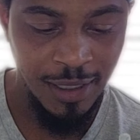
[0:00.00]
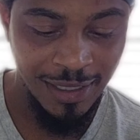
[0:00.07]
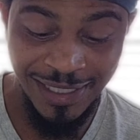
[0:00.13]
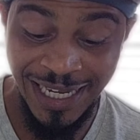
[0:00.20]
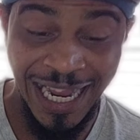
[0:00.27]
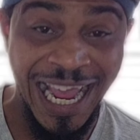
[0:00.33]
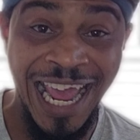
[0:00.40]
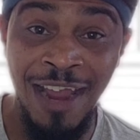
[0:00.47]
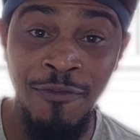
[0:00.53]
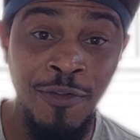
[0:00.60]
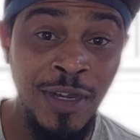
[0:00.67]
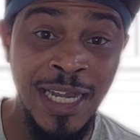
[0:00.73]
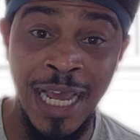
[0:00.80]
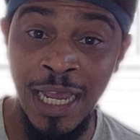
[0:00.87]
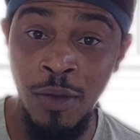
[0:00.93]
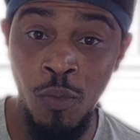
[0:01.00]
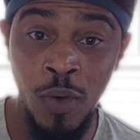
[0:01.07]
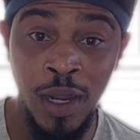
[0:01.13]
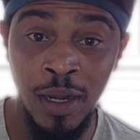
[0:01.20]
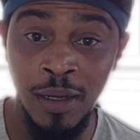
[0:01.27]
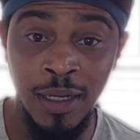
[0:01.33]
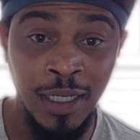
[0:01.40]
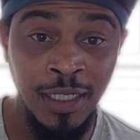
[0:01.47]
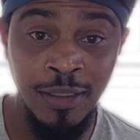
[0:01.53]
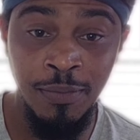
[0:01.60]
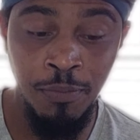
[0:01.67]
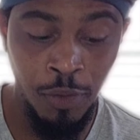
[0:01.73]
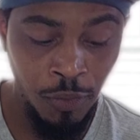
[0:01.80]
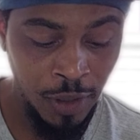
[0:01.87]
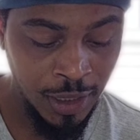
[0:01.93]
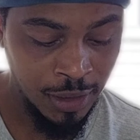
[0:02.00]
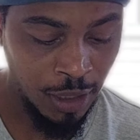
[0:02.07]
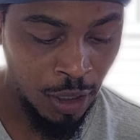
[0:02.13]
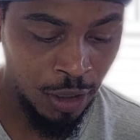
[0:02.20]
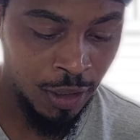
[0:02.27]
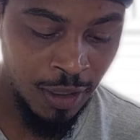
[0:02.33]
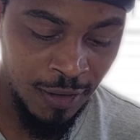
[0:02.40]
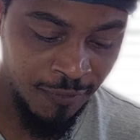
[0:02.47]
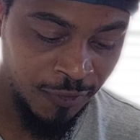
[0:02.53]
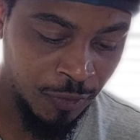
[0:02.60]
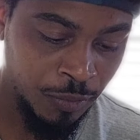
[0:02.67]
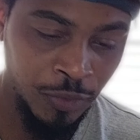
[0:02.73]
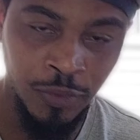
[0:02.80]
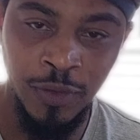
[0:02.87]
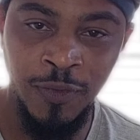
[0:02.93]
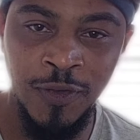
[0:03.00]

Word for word: I say everyday wear. These boys are comfortable.